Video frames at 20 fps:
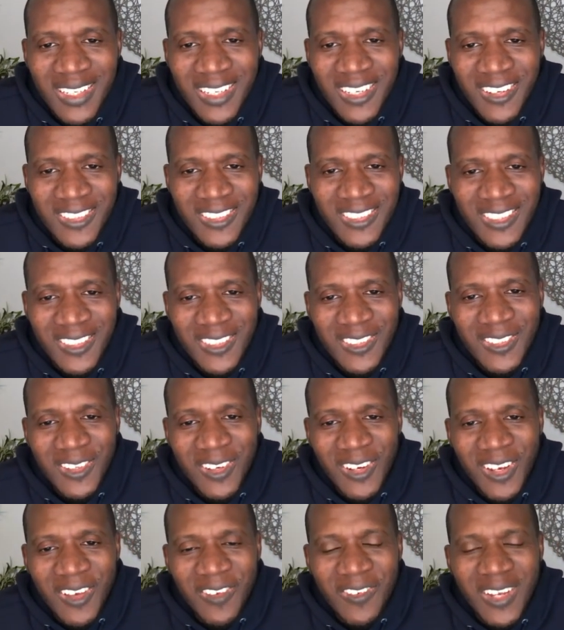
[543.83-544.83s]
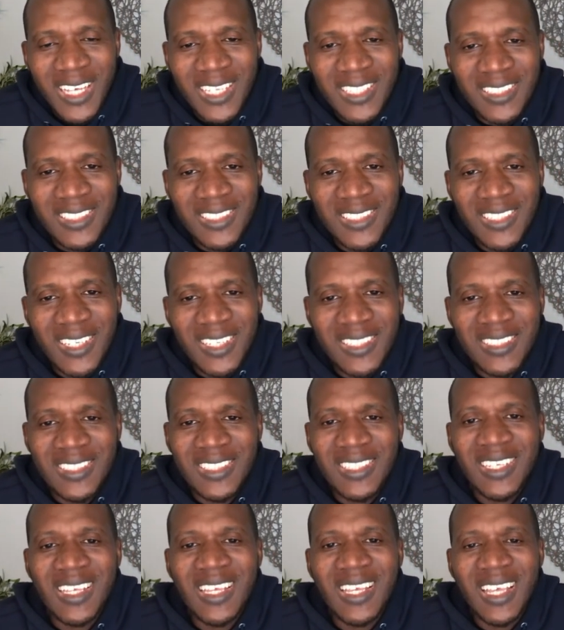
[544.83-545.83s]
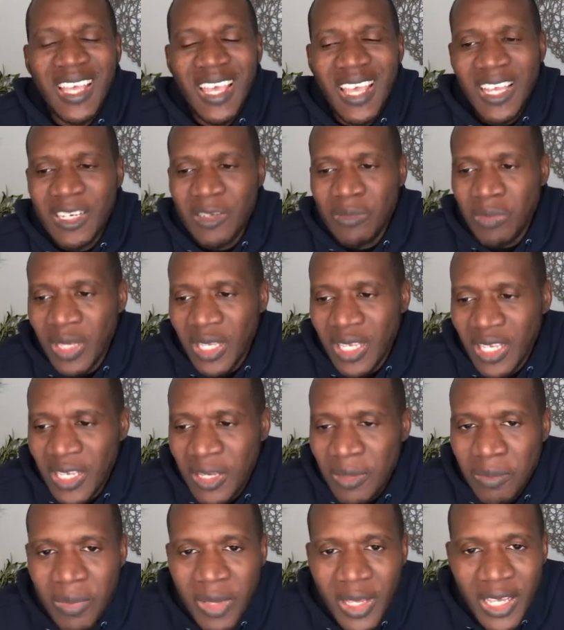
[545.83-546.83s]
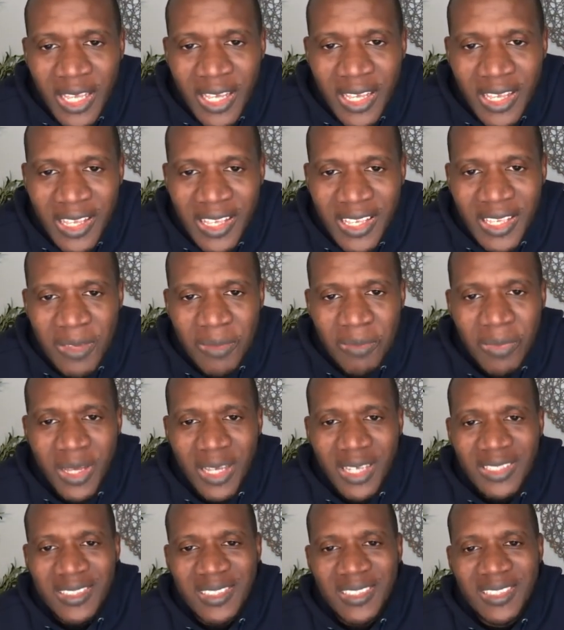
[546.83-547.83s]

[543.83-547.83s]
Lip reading: Continue to love like Jesus and make mega impact.